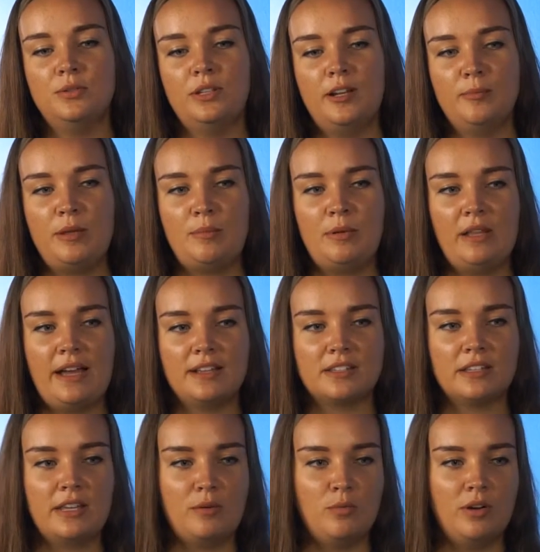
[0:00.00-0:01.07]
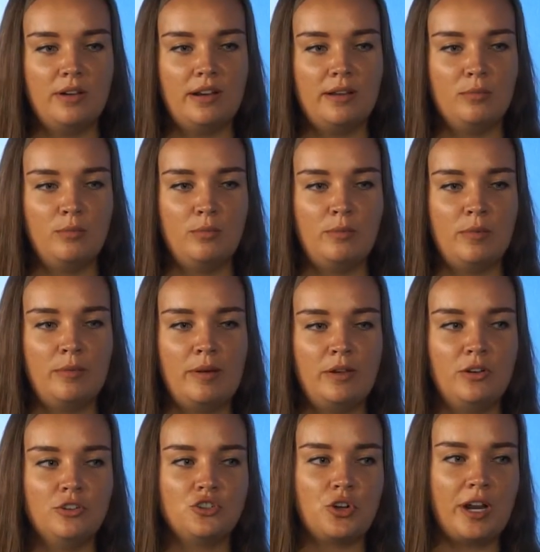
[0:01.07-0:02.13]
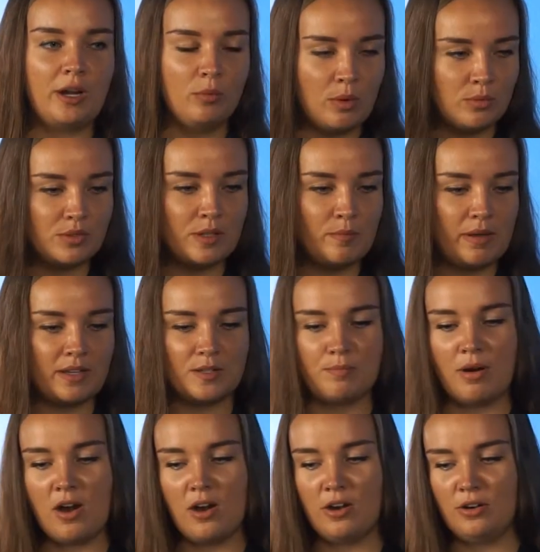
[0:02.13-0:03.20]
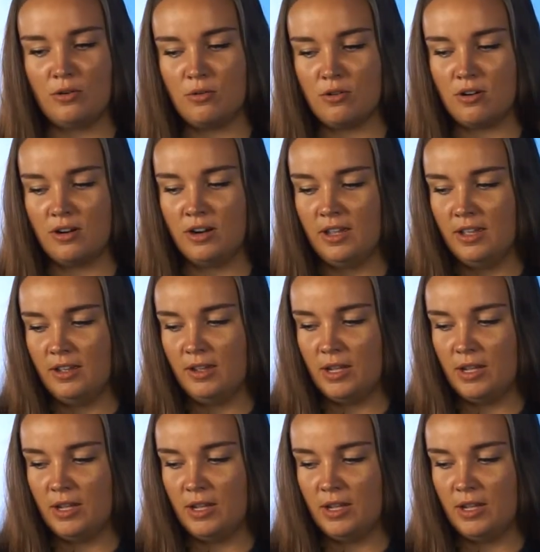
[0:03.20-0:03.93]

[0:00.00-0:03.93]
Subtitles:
a lot of people ask, like, what about your training, what was the best part, or